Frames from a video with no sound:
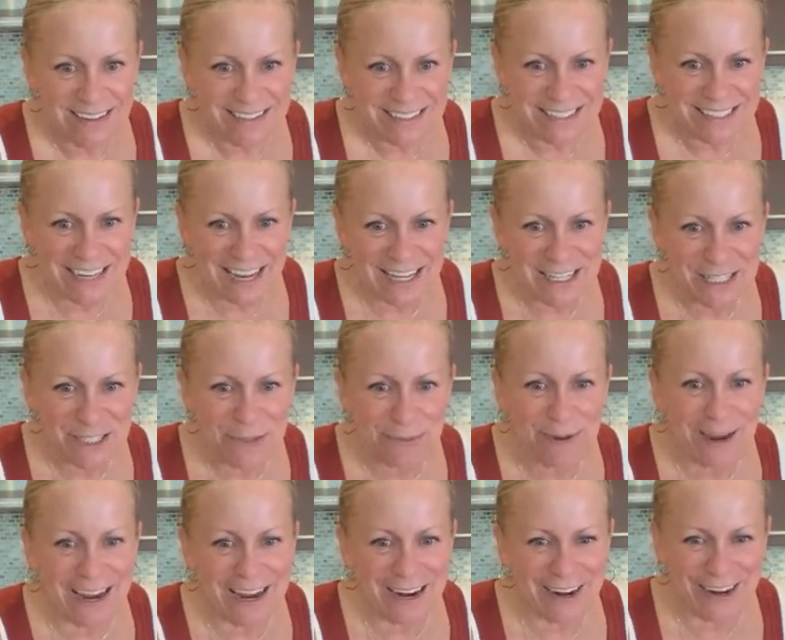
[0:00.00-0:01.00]
Did I
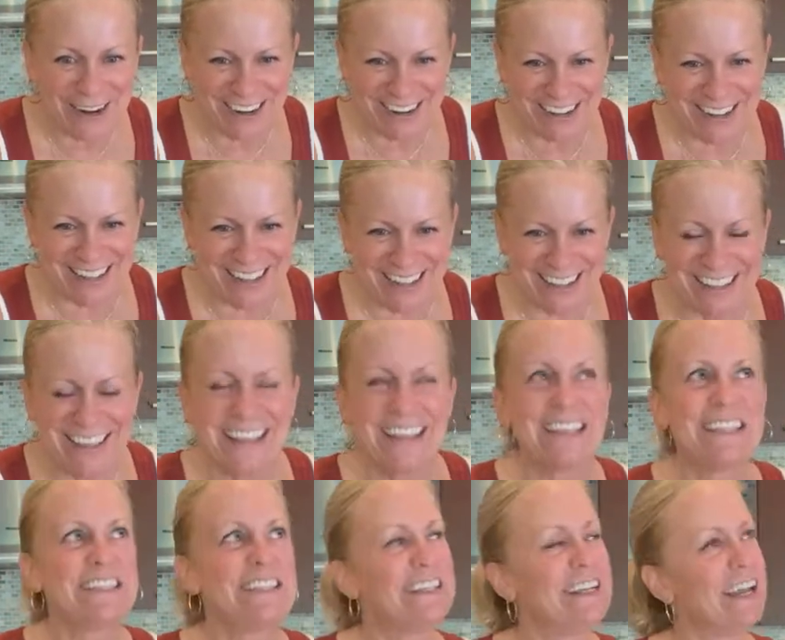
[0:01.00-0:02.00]
swear?
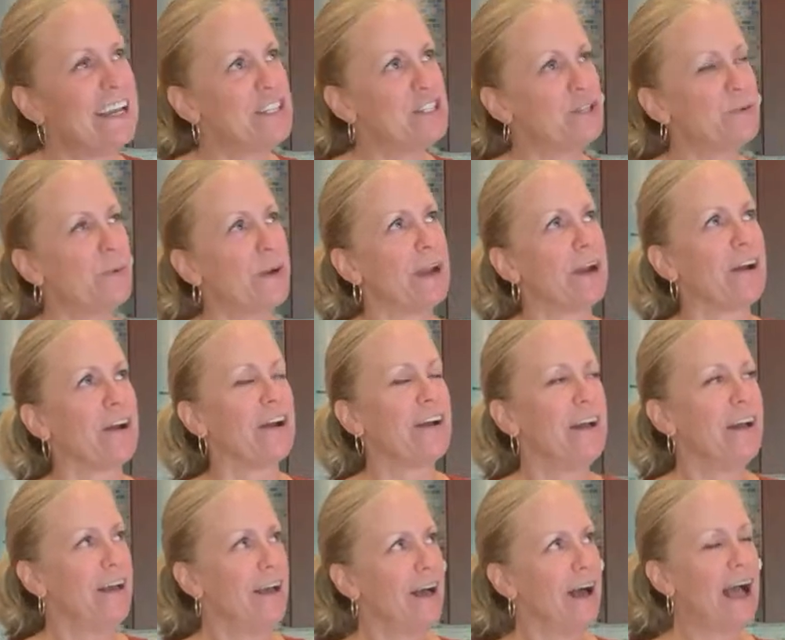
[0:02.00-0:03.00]
Did I swear?
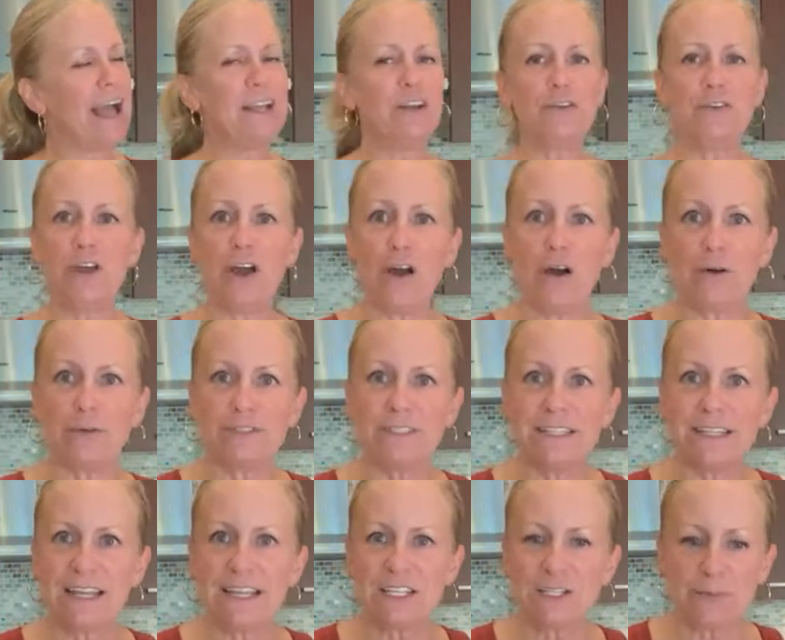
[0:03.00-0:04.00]
I don't know.
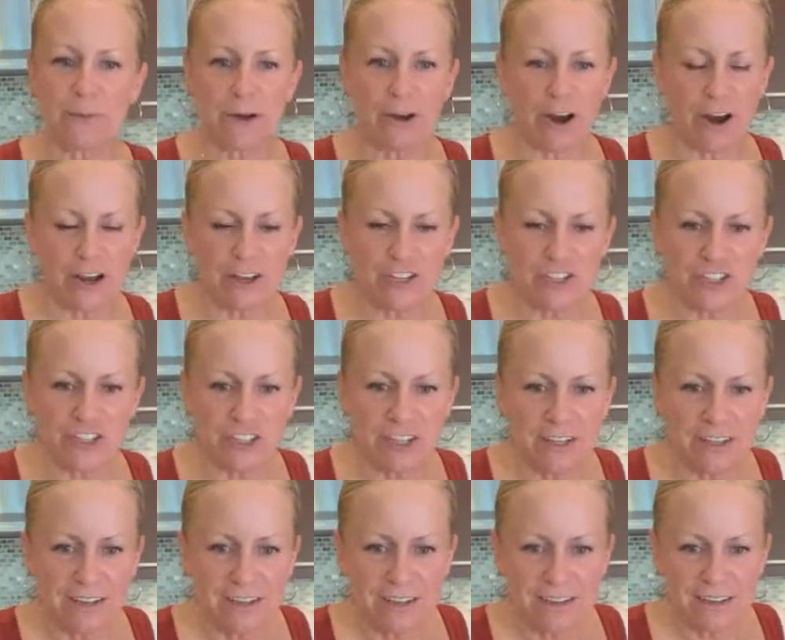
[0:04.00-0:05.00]
Did I swear, Arch?
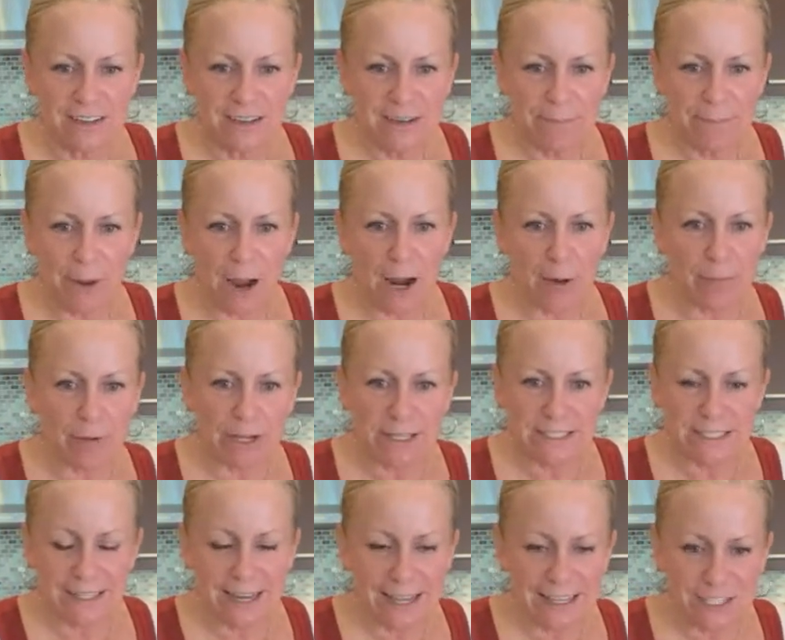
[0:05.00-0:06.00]
Barbara,
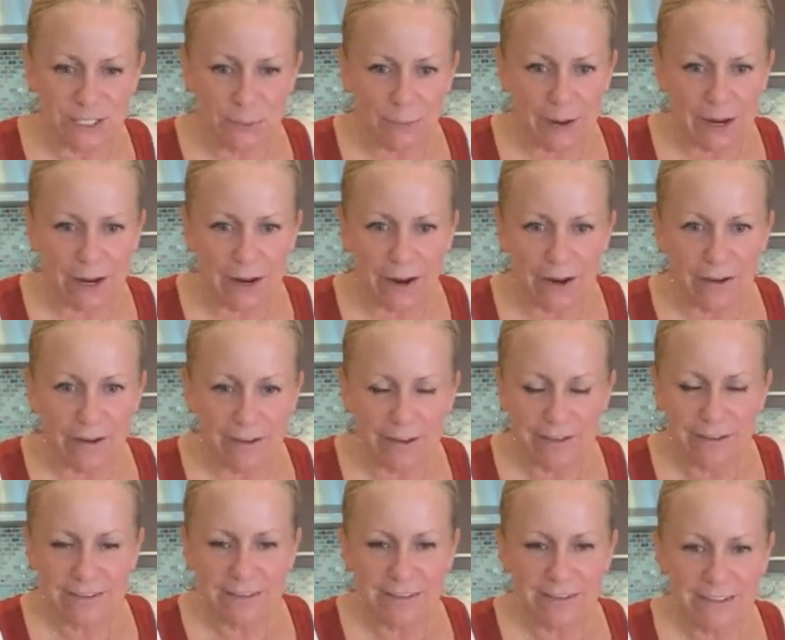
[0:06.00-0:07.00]
did I swear?
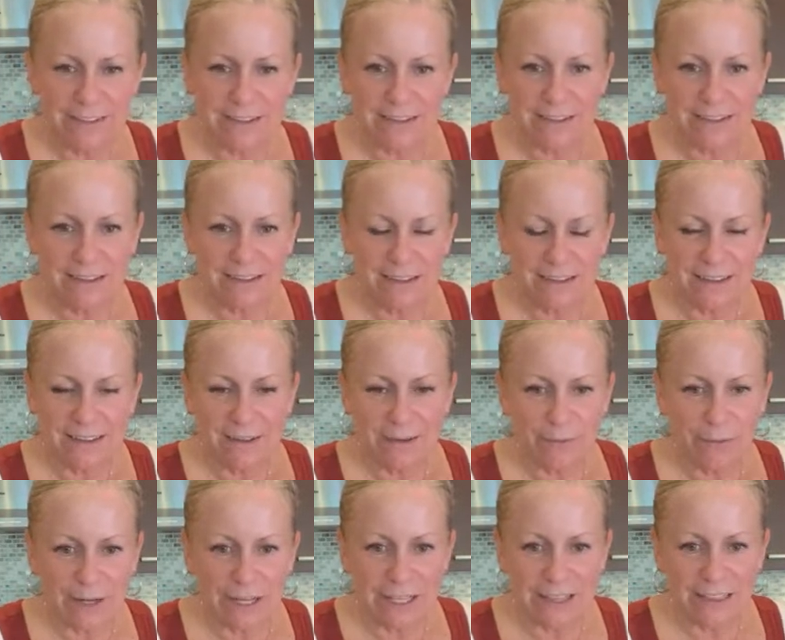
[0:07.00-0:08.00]

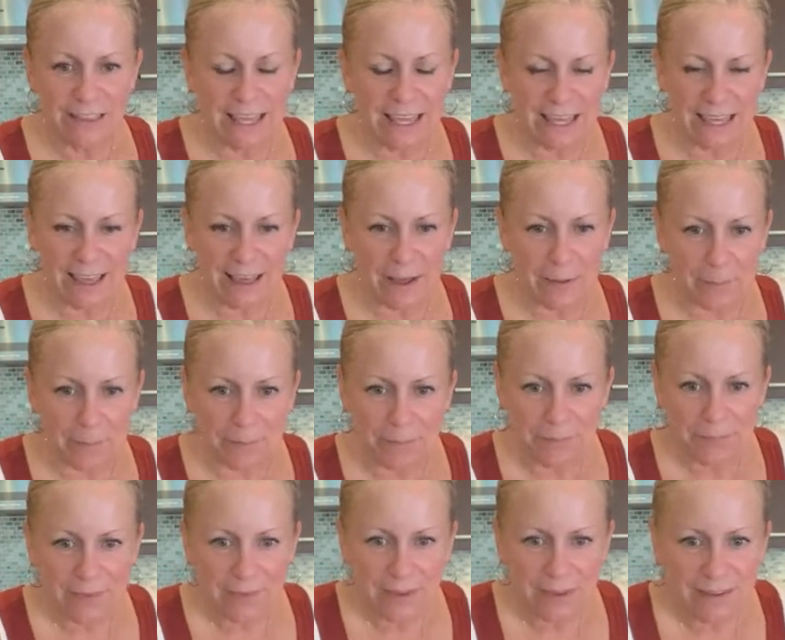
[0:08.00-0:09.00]
What do you think, Kim?
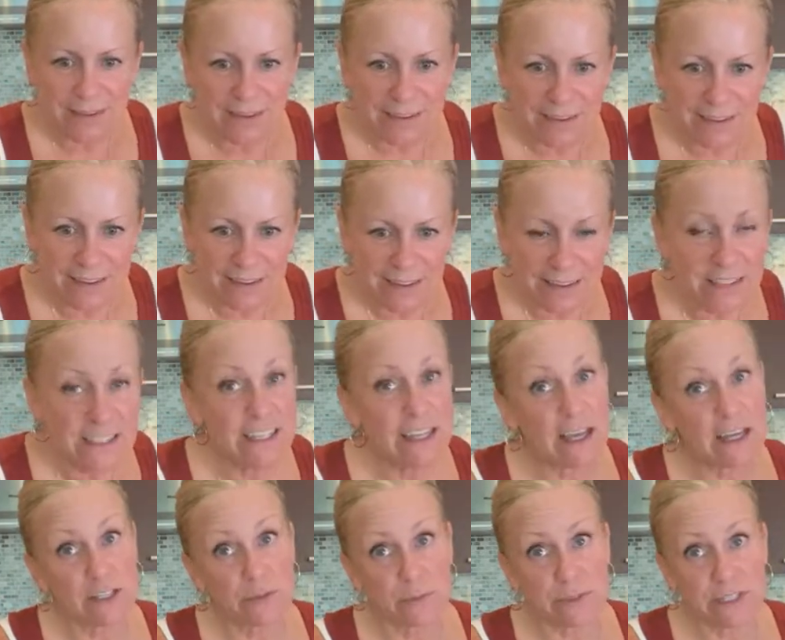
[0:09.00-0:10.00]

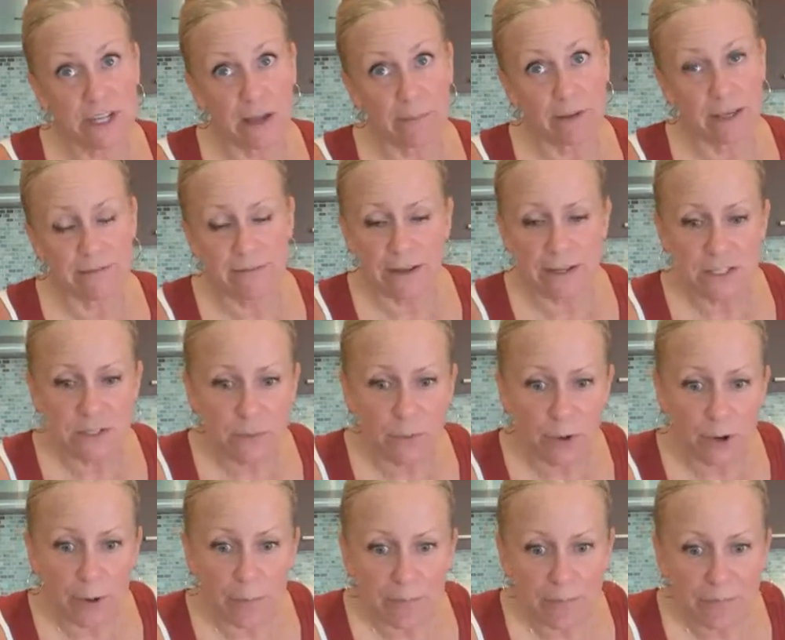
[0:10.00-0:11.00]
DS would tell me if I swore.